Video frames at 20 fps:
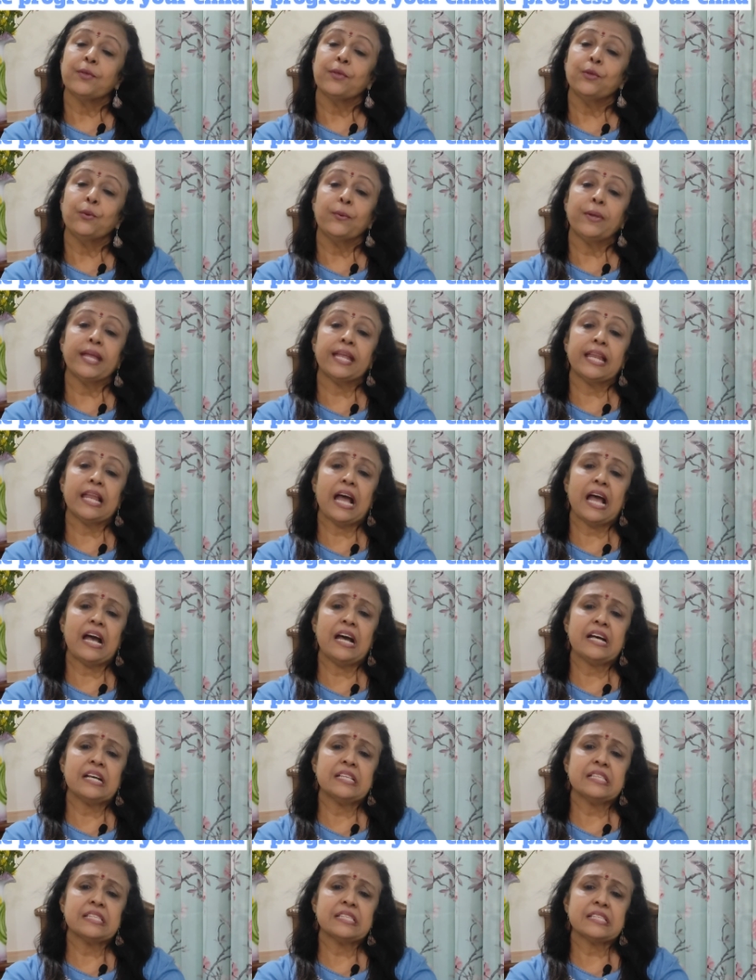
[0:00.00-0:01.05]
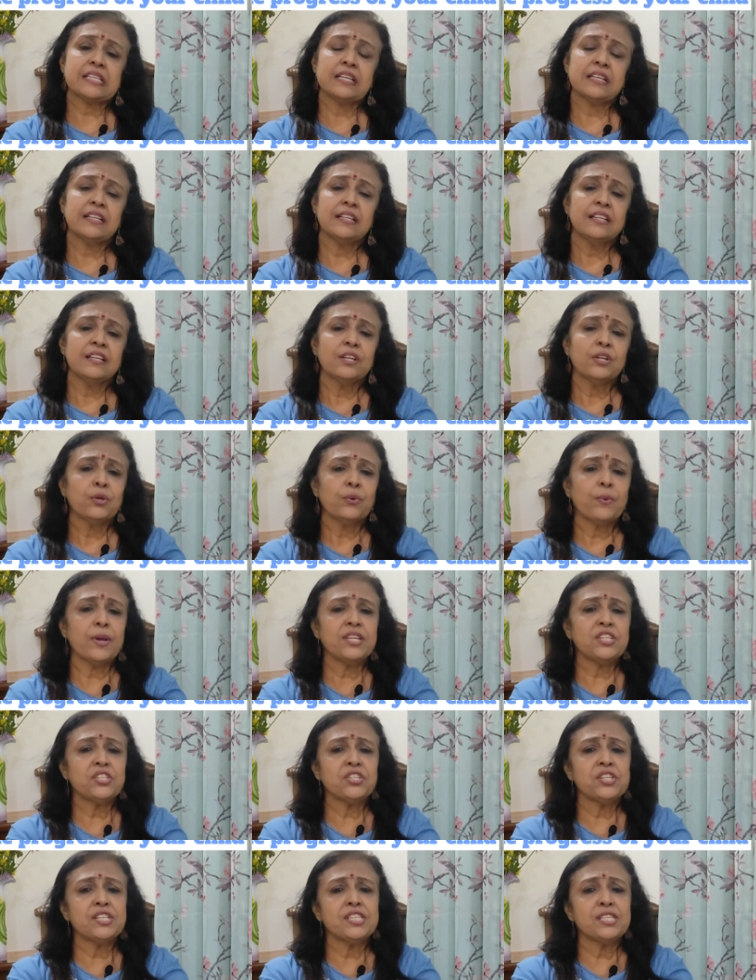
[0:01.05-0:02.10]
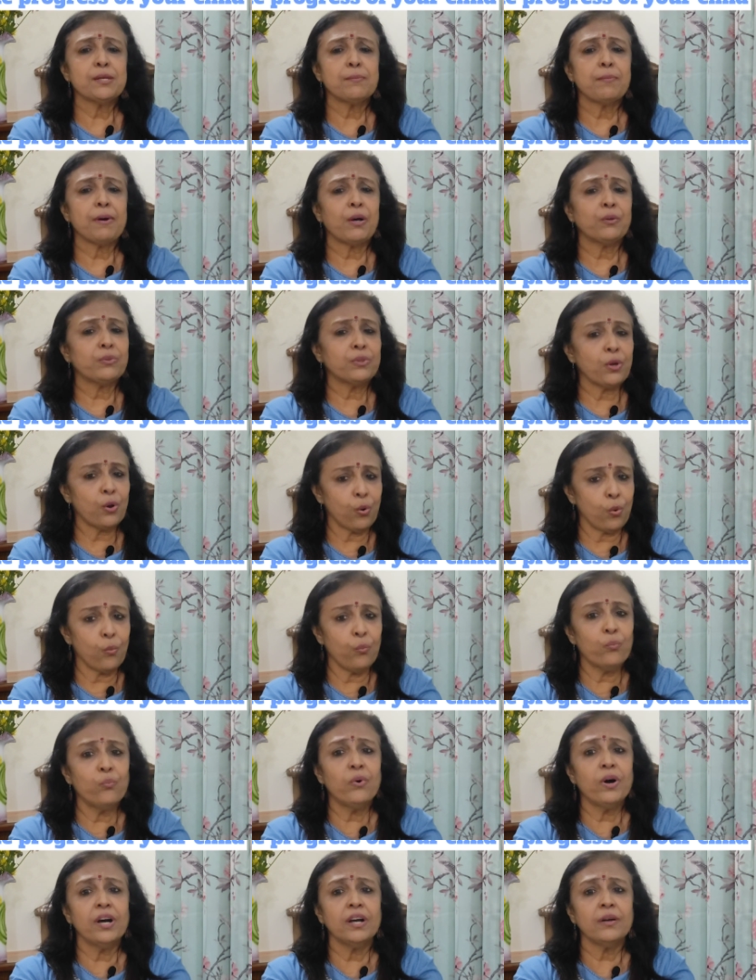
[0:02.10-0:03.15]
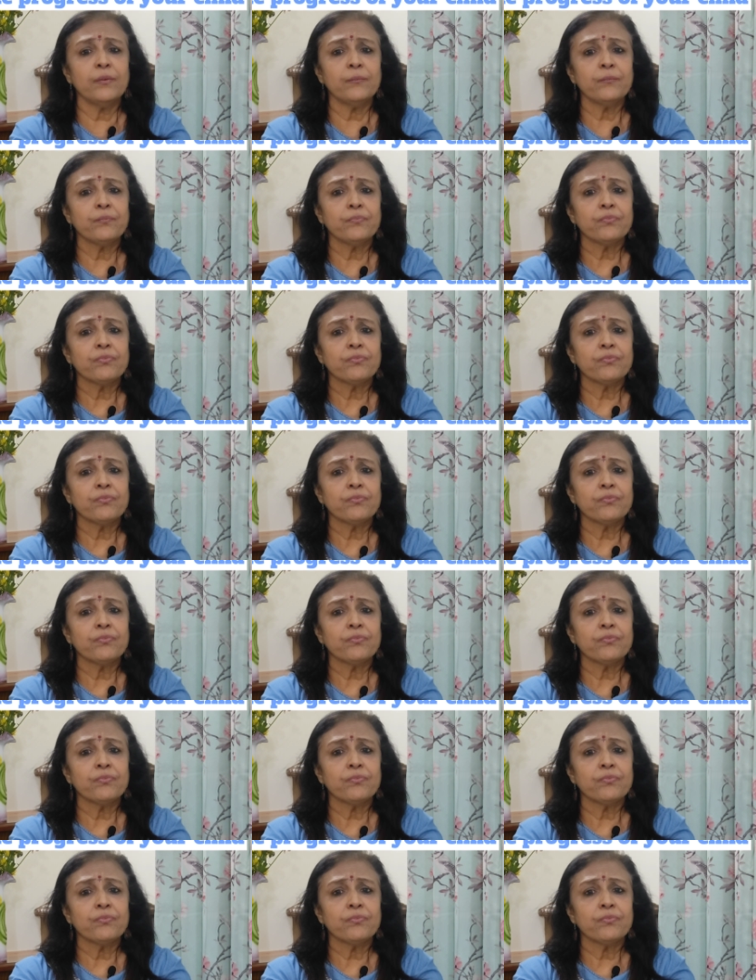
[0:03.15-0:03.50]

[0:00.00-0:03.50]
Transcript: you can ask questions about the homework.